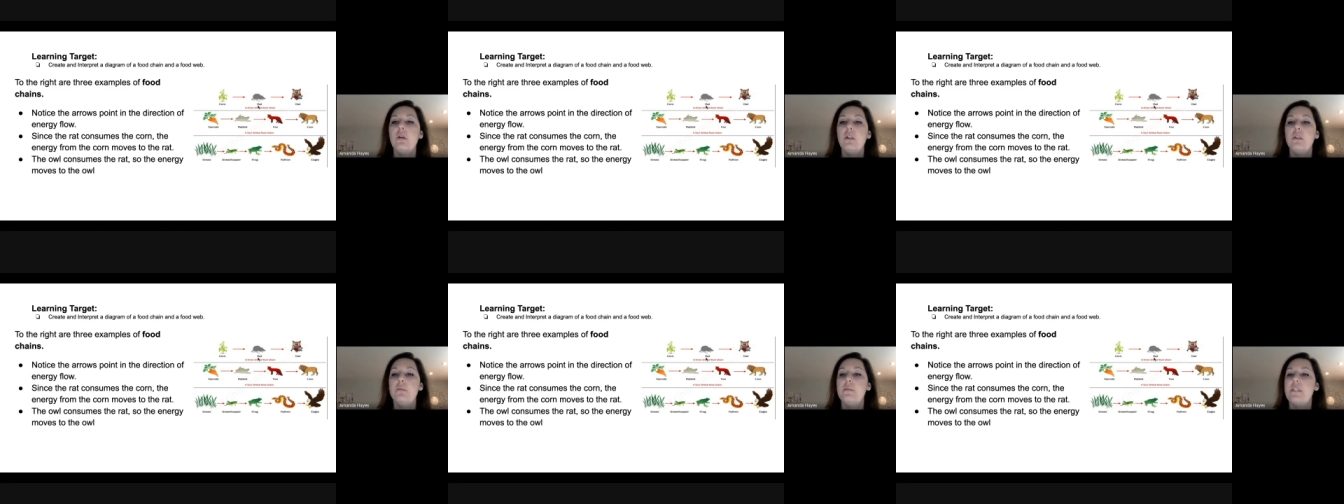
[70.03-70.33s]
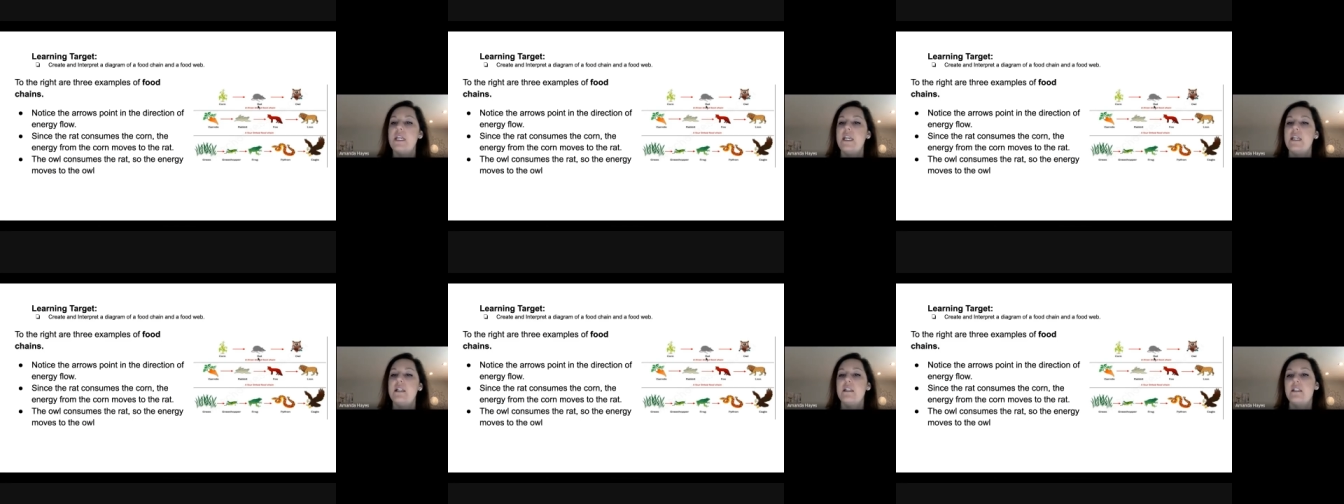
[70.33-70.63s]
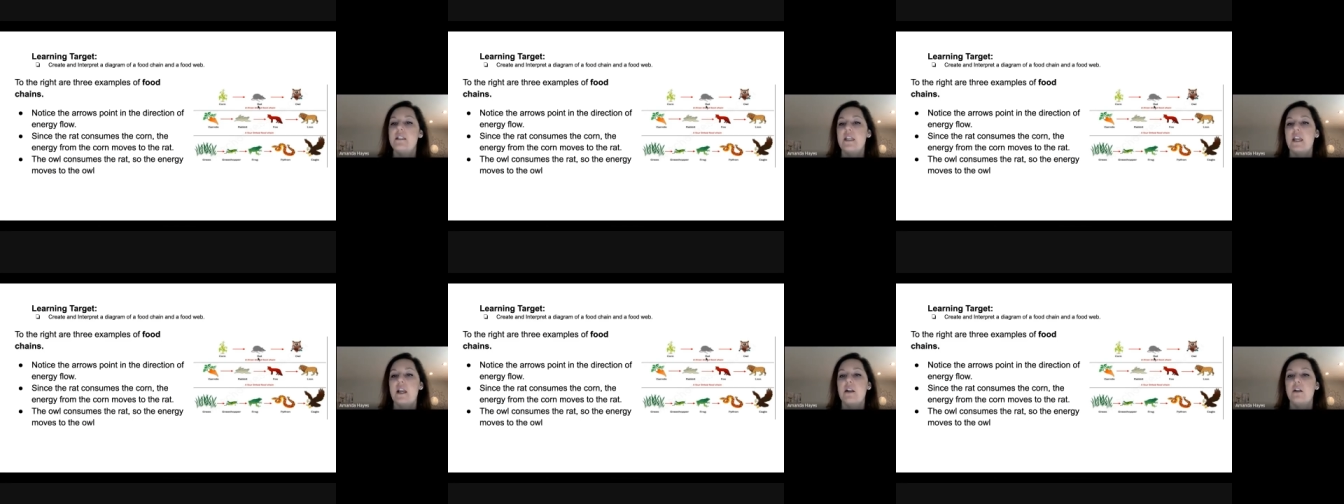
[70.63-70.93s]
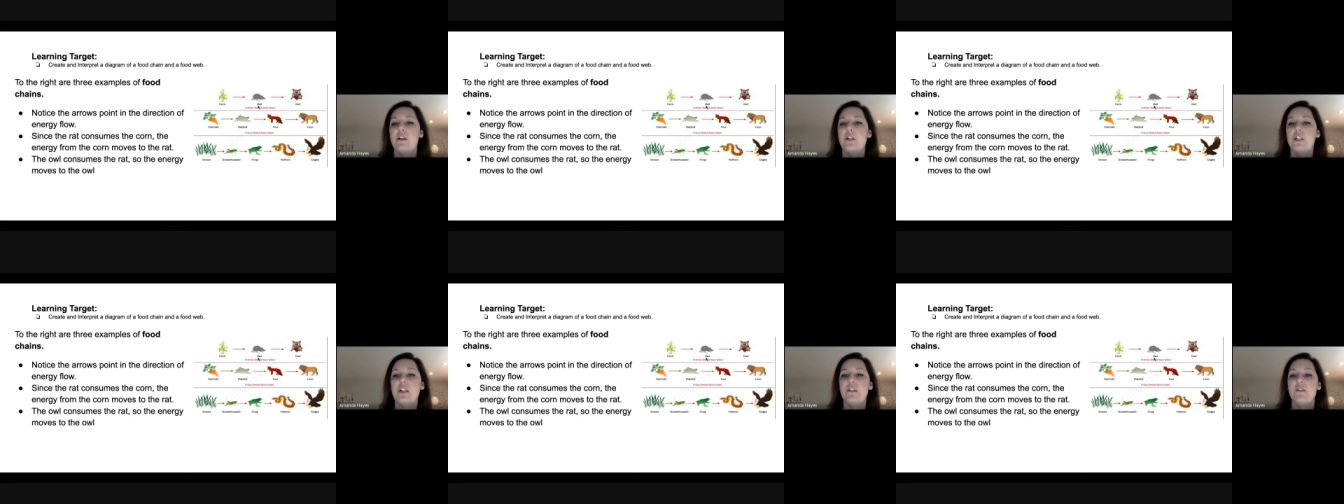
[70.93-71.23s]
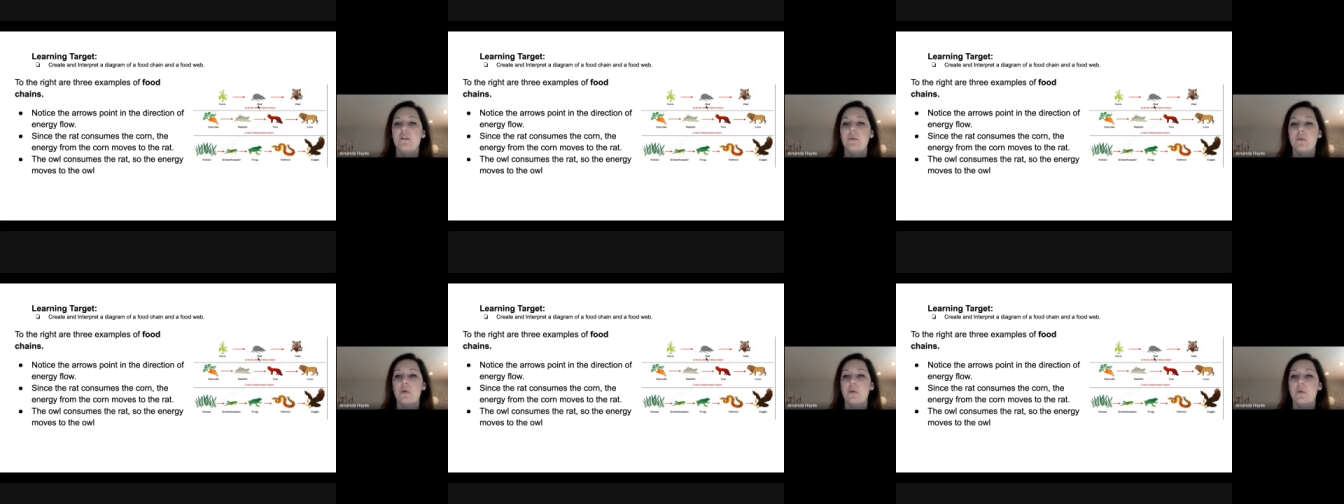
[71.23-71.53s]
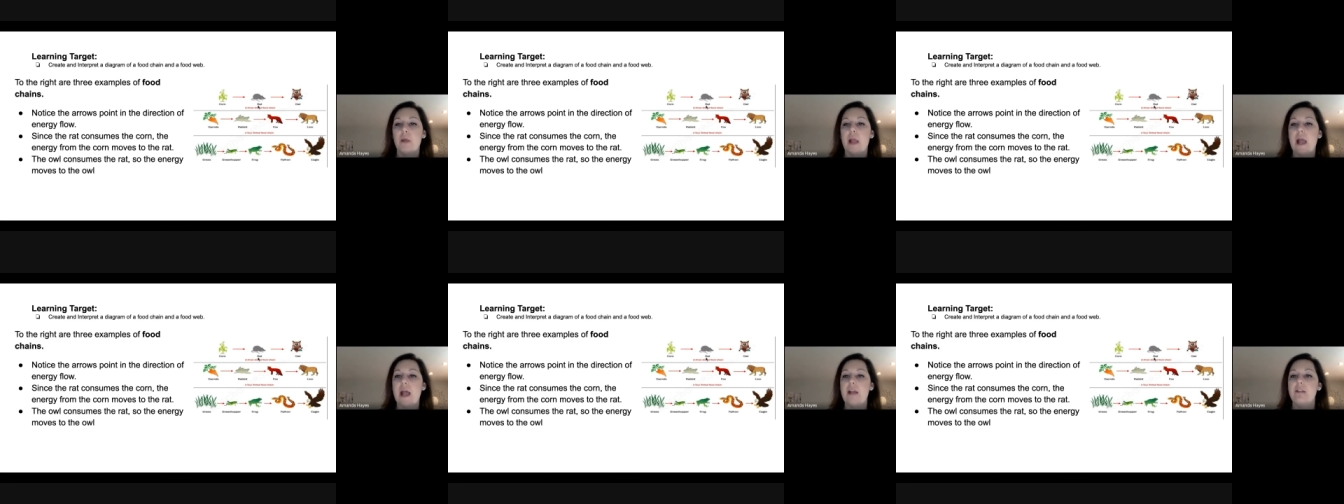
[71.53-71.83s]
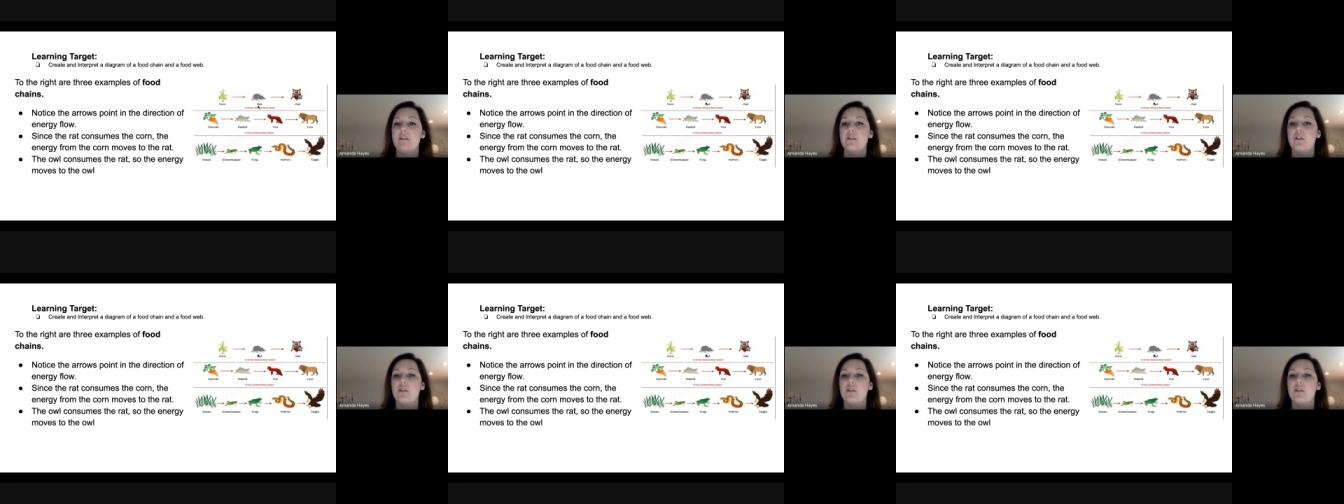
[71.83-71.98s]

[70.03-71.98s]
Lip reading: obtains the energy from the rat.